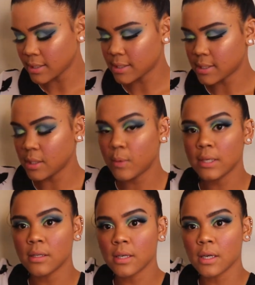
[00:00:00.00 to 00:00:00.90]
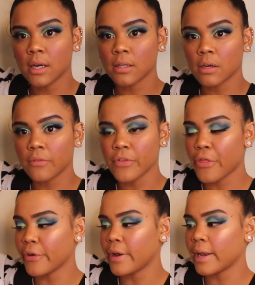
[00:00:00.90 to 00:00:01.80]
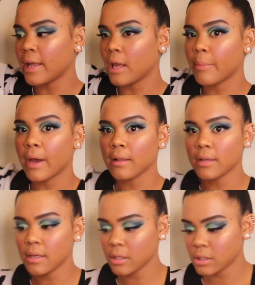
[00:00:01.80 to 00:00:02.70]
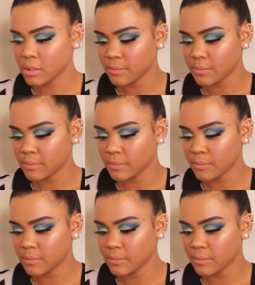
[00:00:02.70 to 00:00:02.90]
this seaweed looking color off the 39A palette.